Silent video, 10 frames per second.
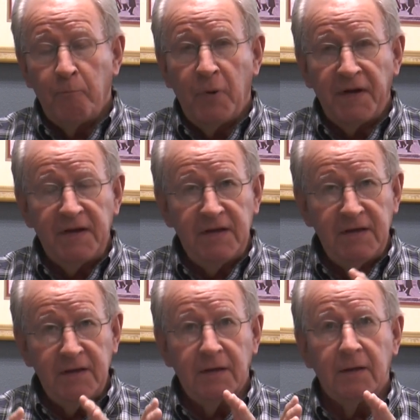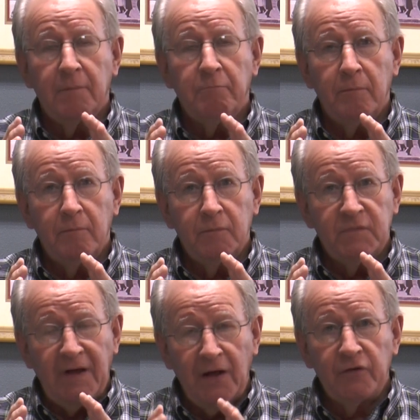But he
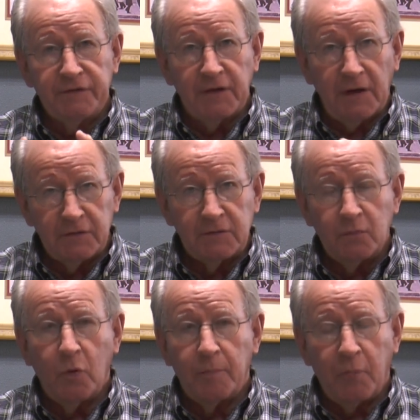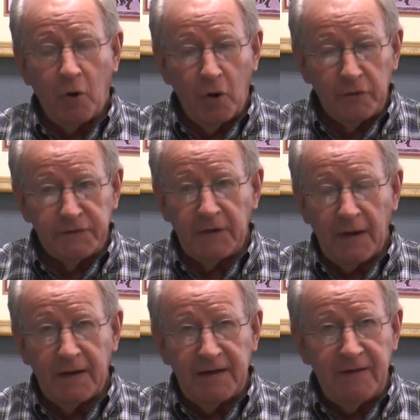tells us what Paul
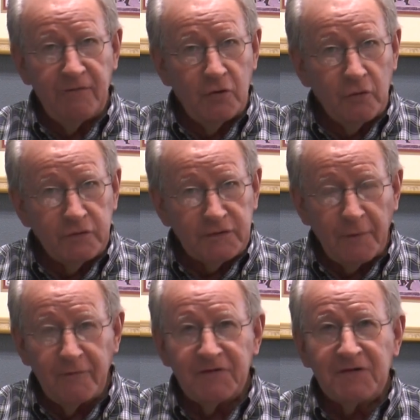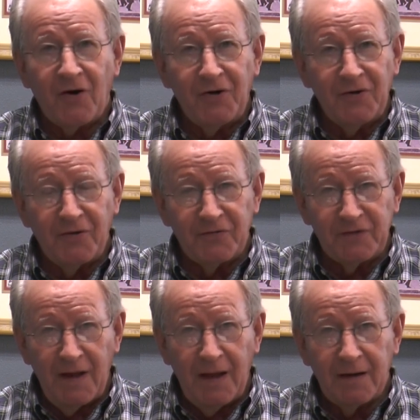said, even though some of it's hard to
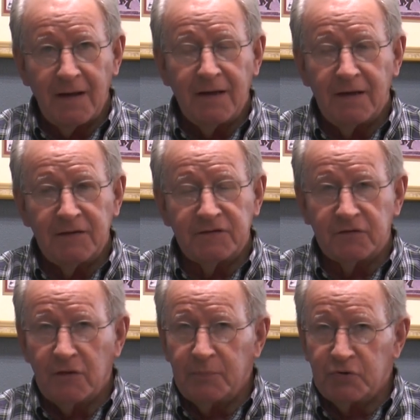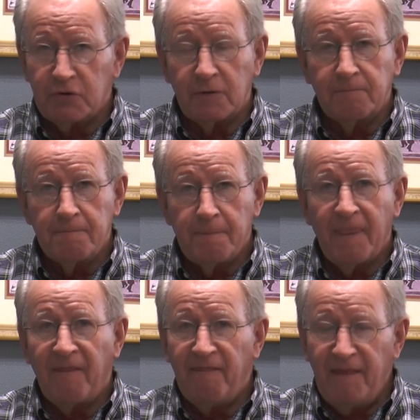understand, it's scripture.
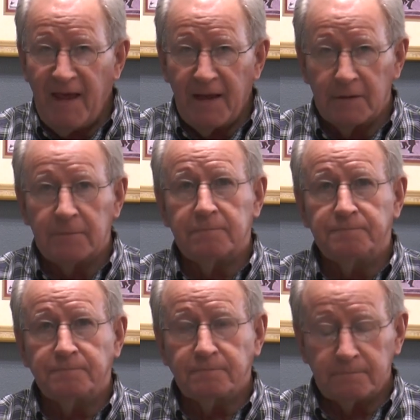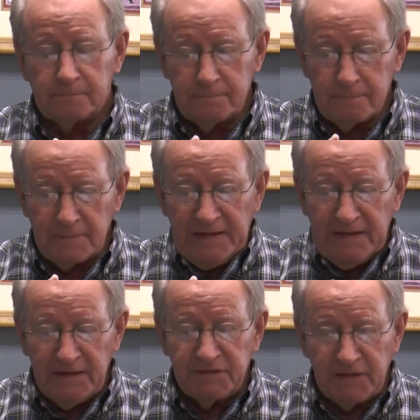Then
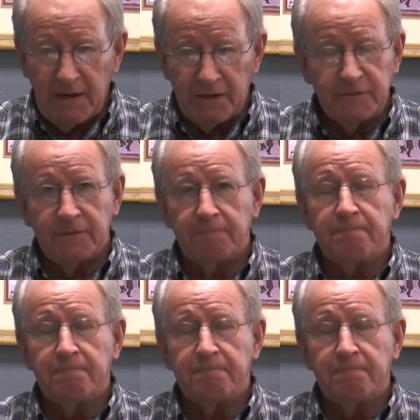he says,